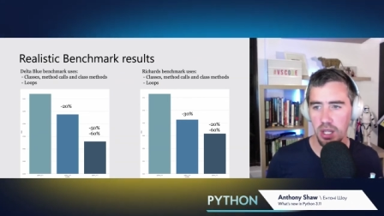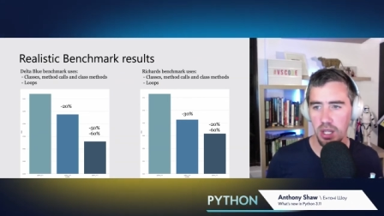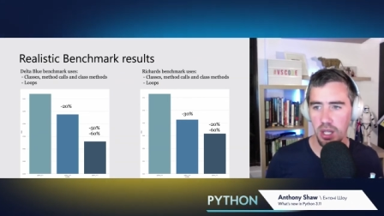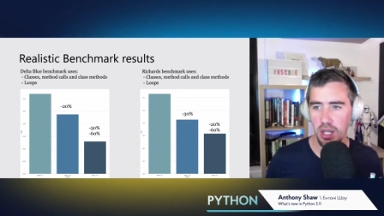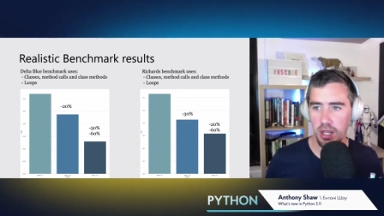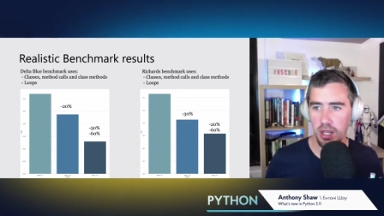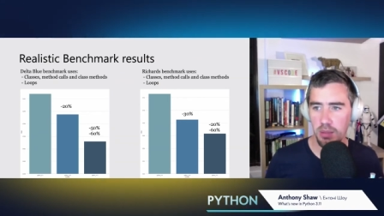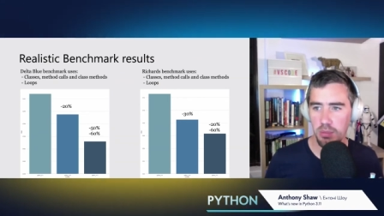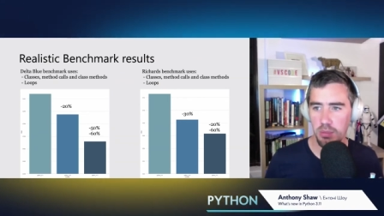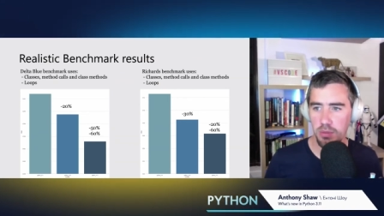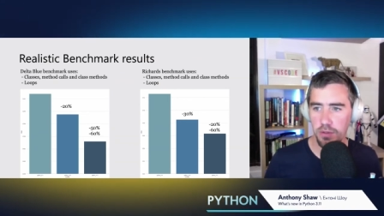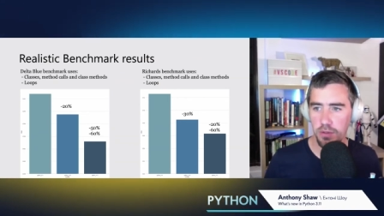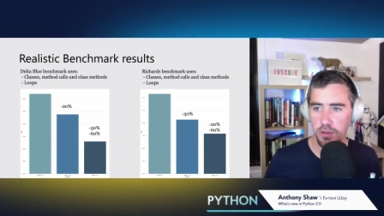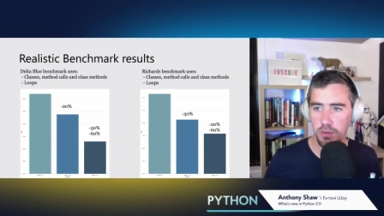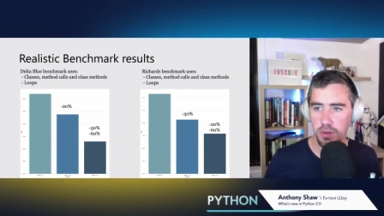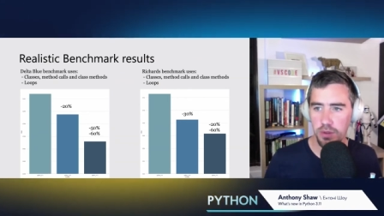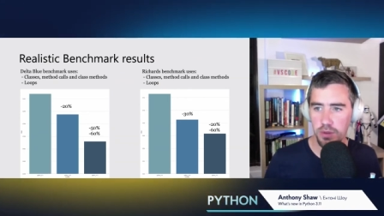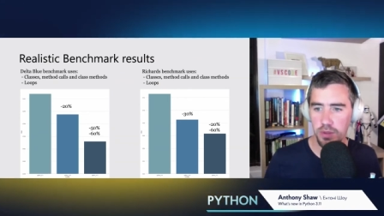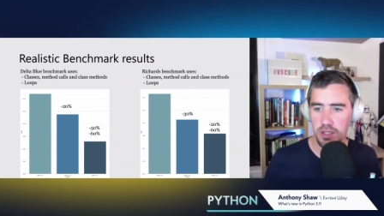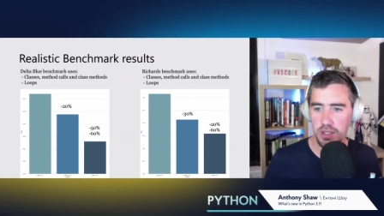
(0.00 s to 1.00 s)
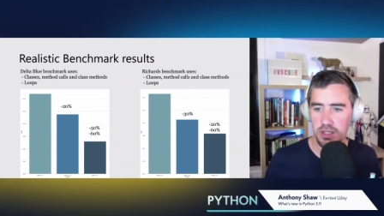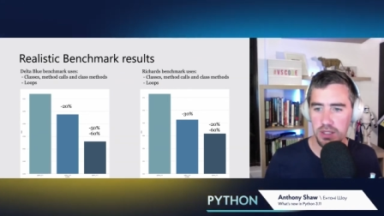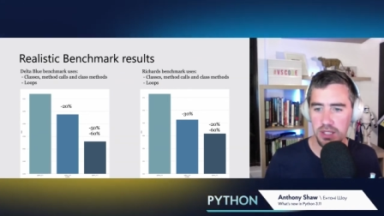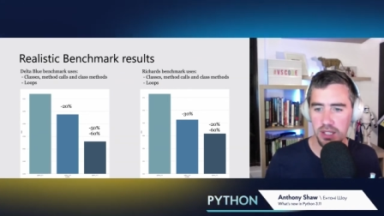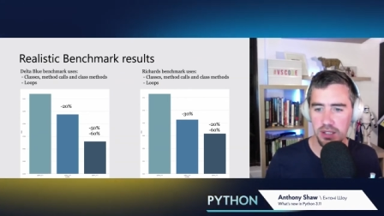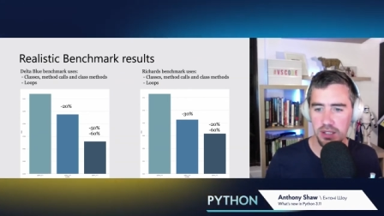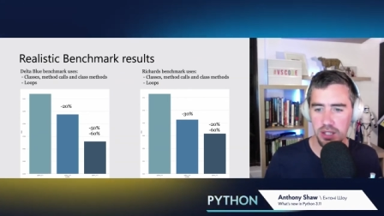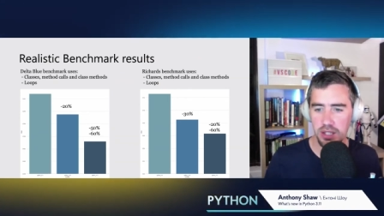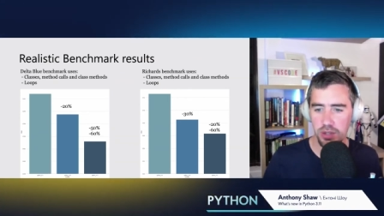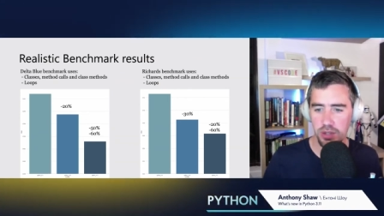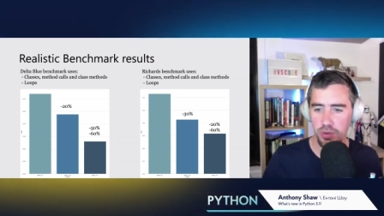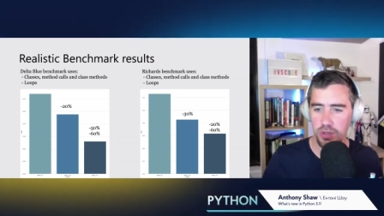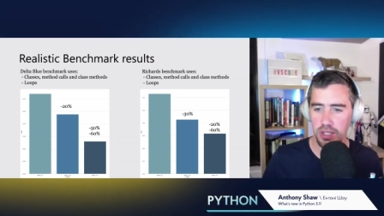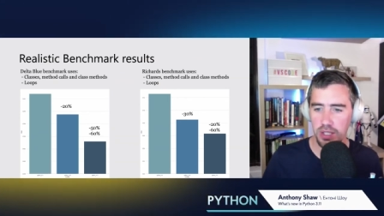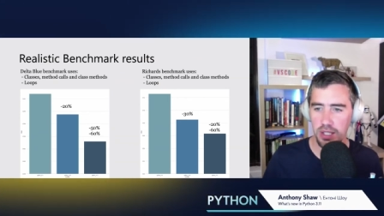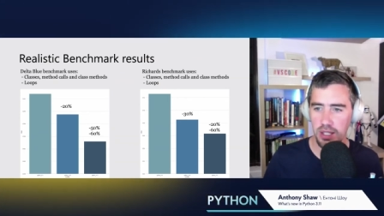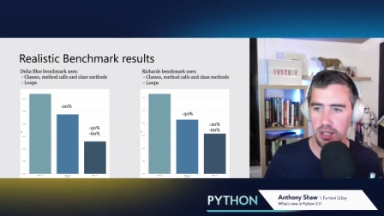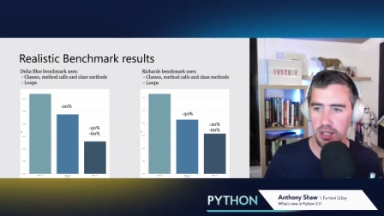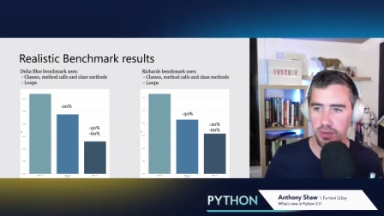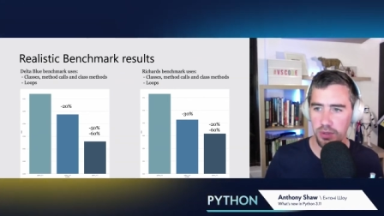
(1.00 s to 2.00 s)
um, from 310 to
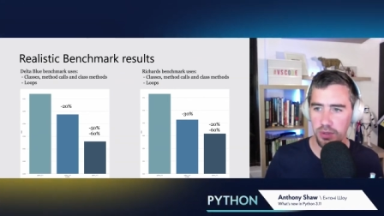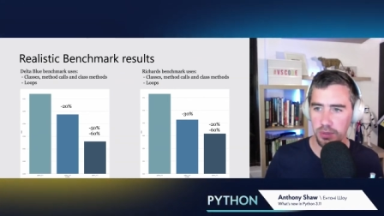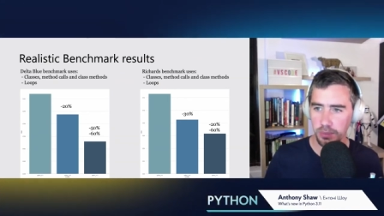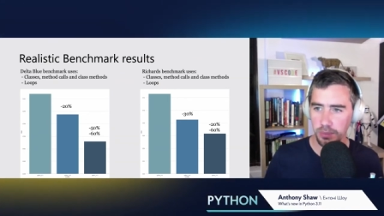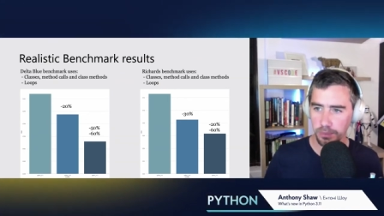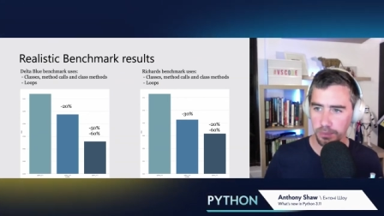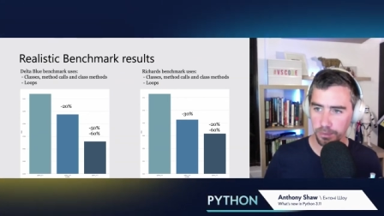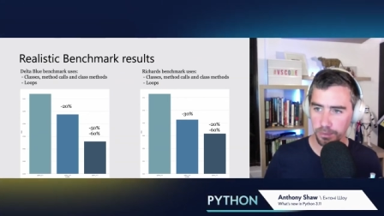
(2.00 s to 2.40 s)
311.